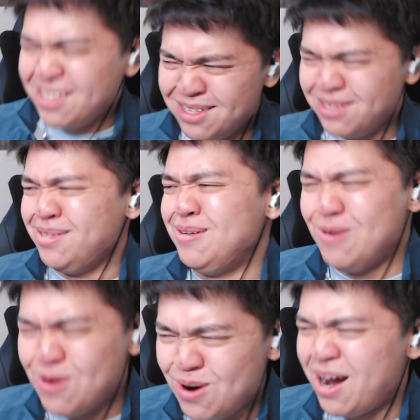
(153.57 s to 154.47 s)

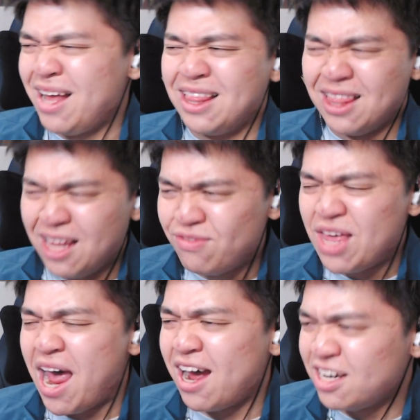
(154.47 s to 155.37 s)
Oh, I love the
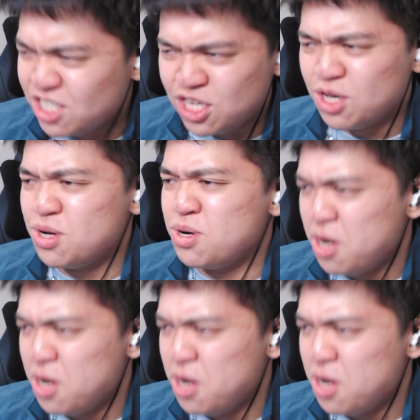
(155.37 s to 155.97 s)
attitude.